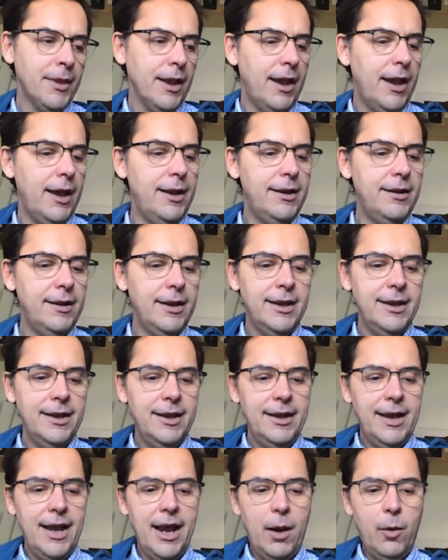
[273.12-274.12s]
And
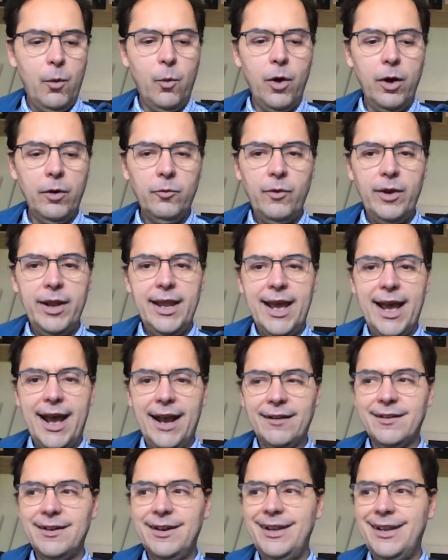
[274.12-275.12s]
what we
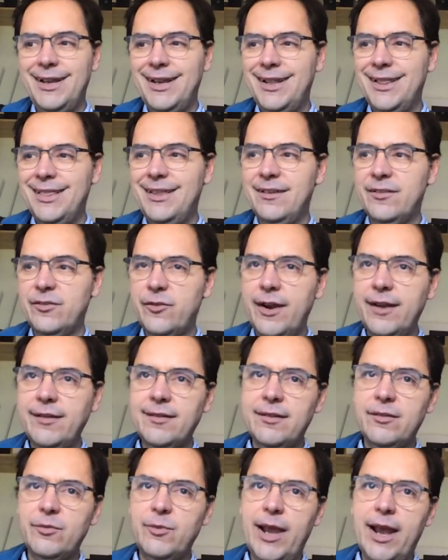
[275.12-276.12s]
actually the
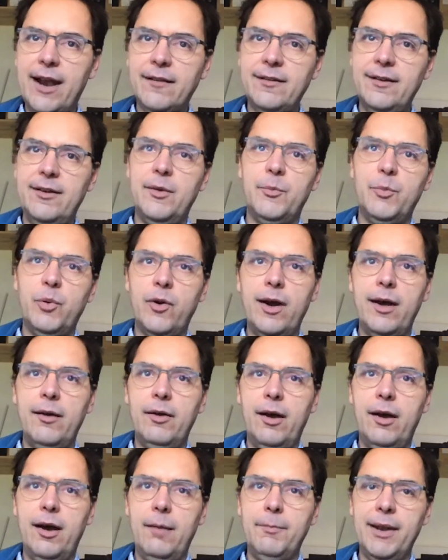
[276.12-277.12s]
stresses we actually
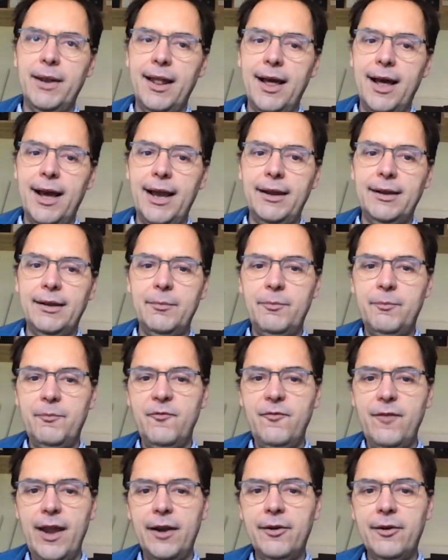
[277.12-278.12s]
apply
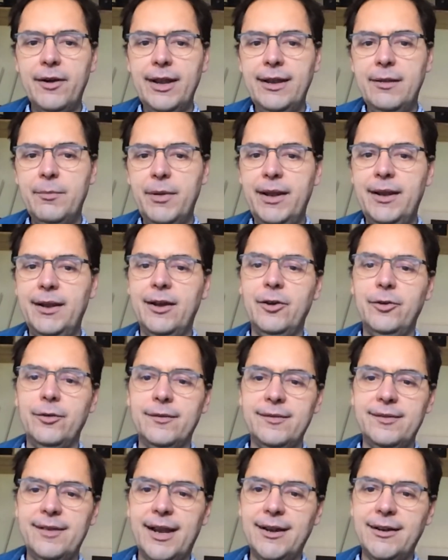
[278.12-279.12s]
vary depending on
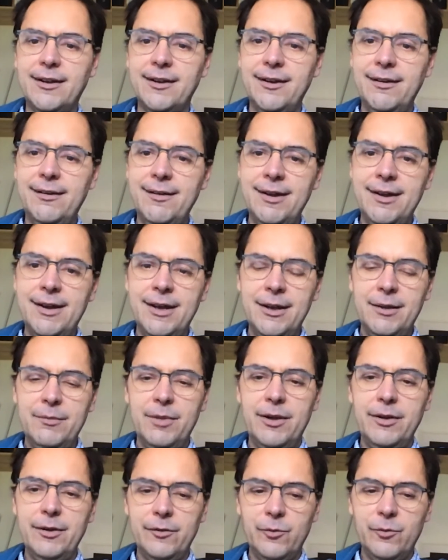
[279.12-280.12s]
sector
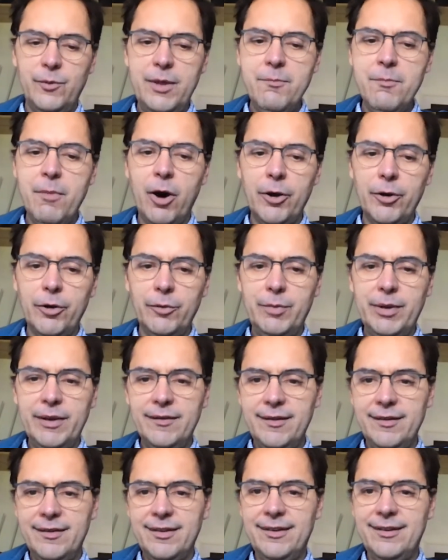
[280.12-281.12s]
because we model
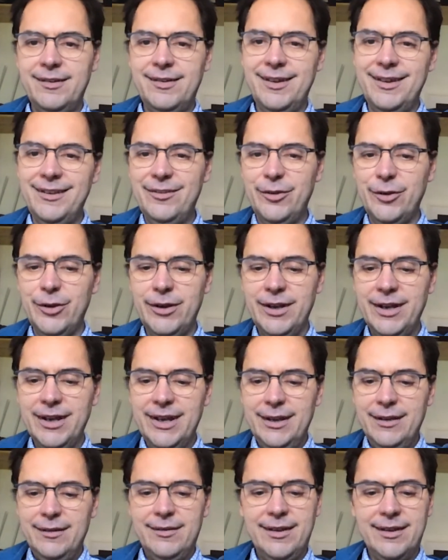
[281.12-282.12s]
businesses into
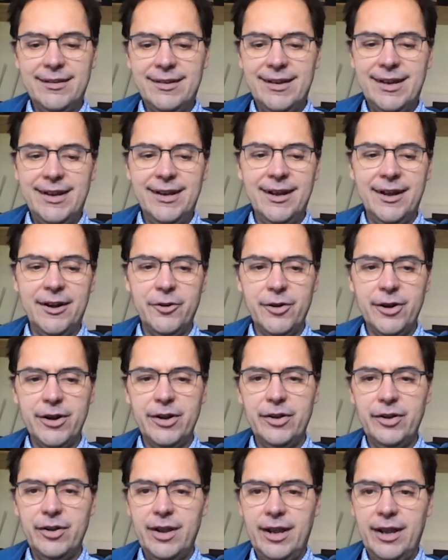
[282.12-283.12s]

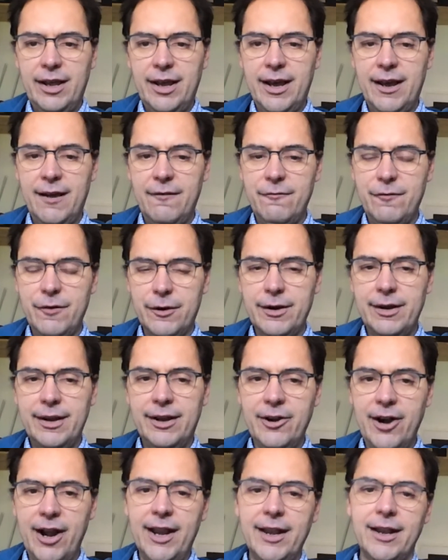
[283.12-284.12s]
1600 uh, very
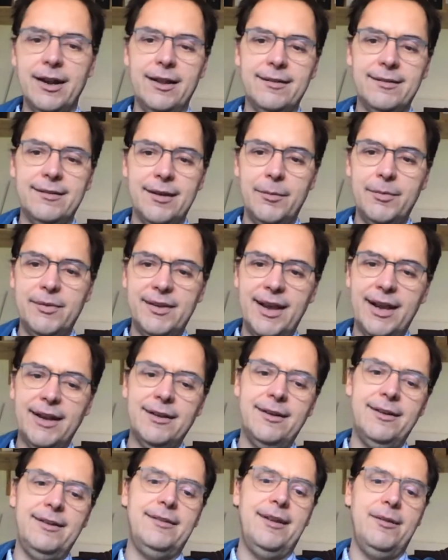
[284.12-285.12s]
granular
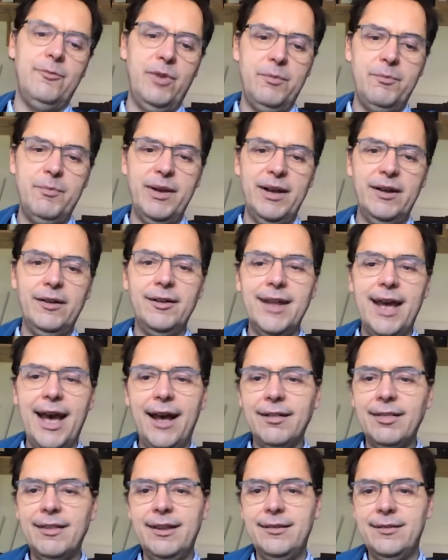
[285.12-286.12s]
subsectors and we build
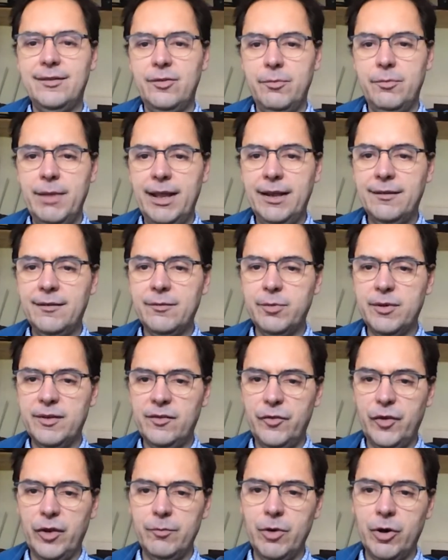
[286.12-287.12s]
out these domain
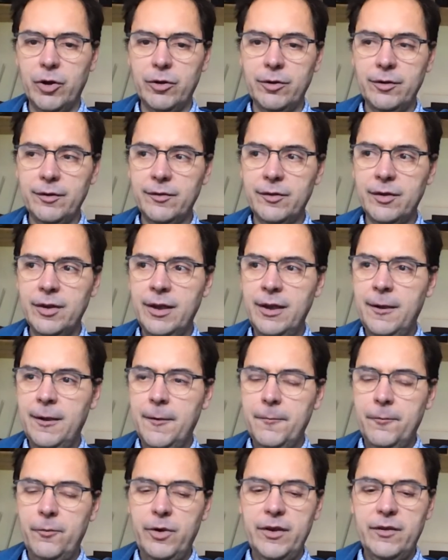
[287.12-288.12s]
specific models
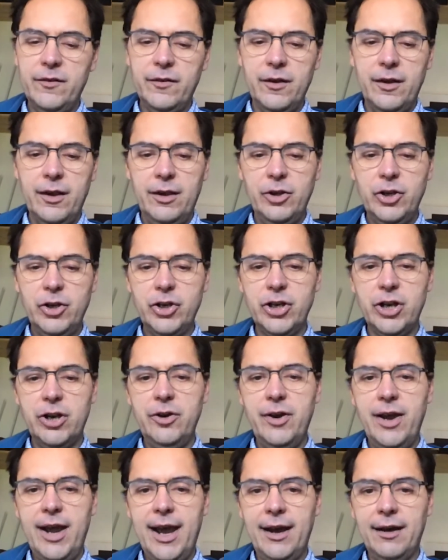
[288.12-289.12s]
which
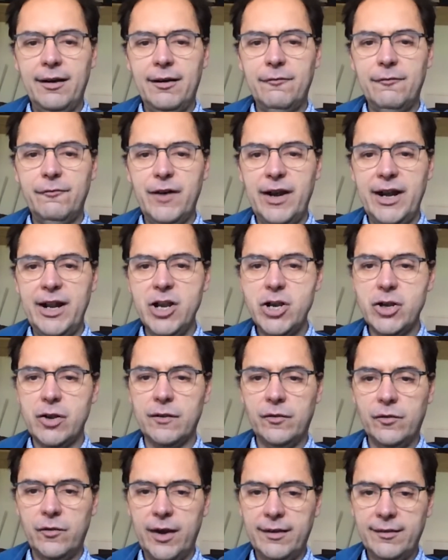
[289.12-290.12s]
show how financial
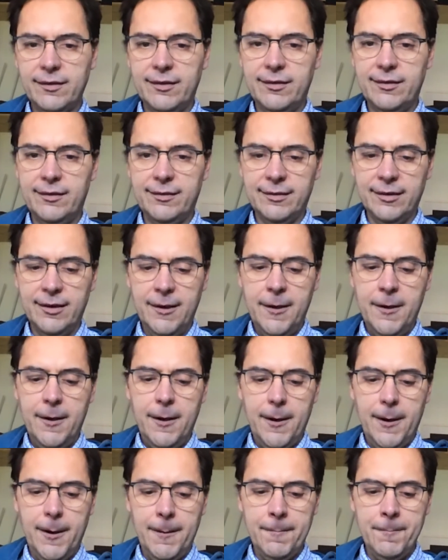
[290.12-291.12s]
stresses
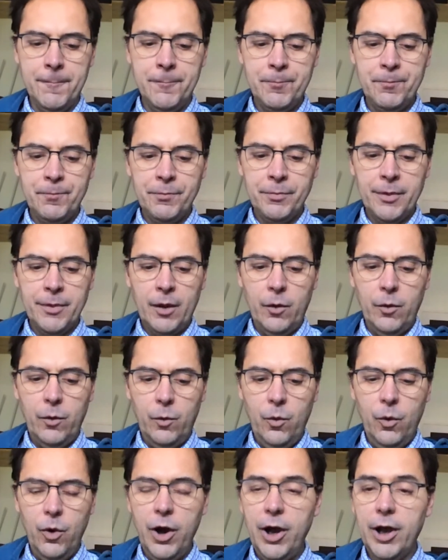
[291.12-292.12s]
um,
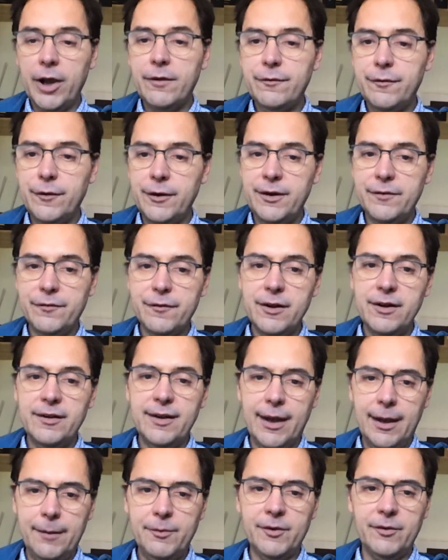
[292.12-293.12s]
work for different
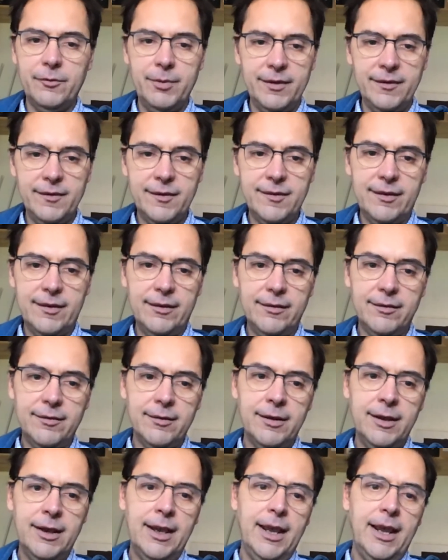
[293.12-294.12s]
types of businesses
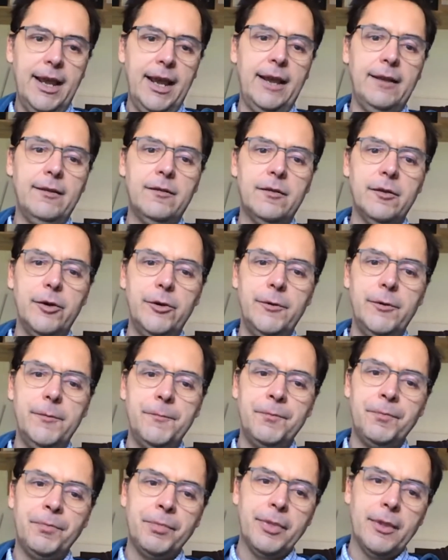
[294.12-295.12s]
and so
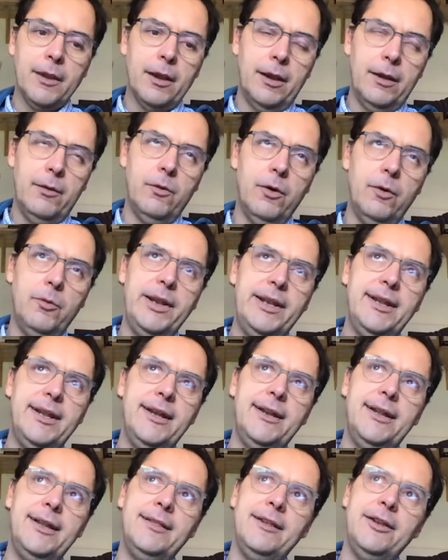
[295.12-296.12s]
what we
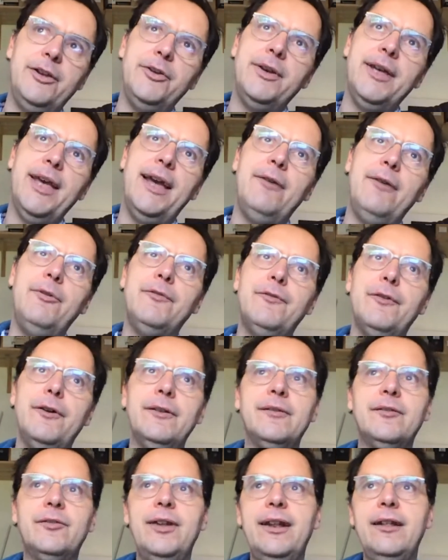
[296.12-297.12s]
did in the UK, we
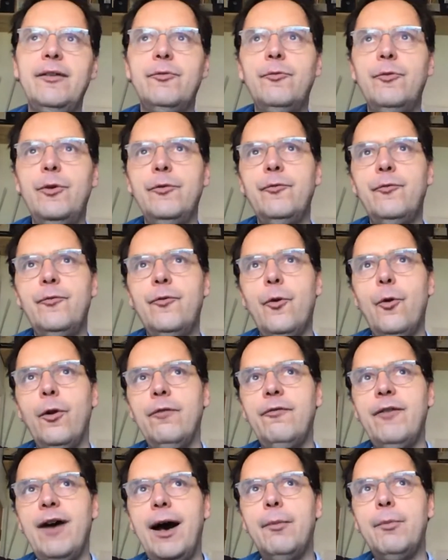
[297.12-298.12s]
first did it with all
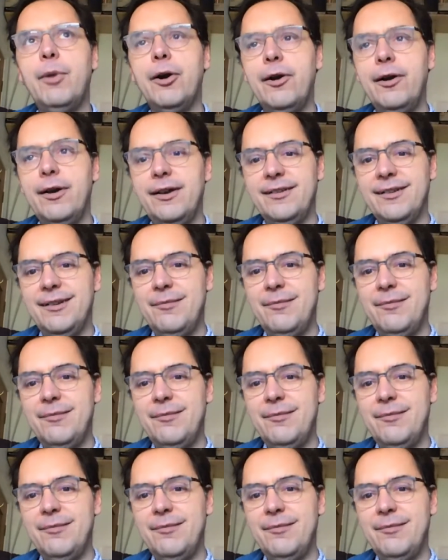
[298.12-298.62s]
of our borrowers.